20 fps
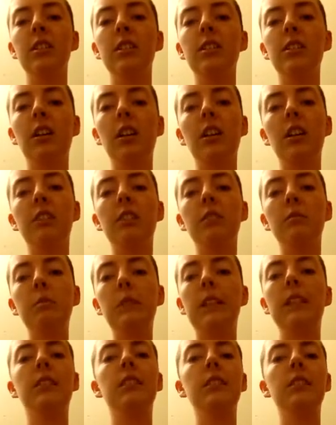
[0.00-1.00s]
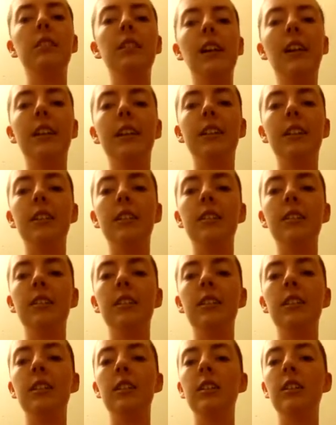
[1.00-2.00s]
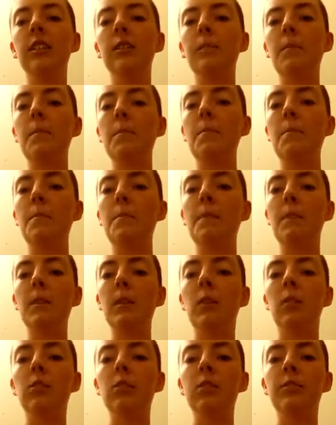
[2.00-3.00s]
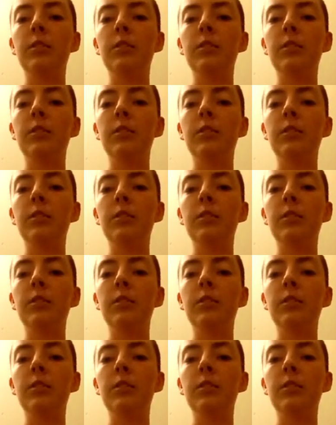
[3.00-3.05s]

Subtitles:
There are other places like it all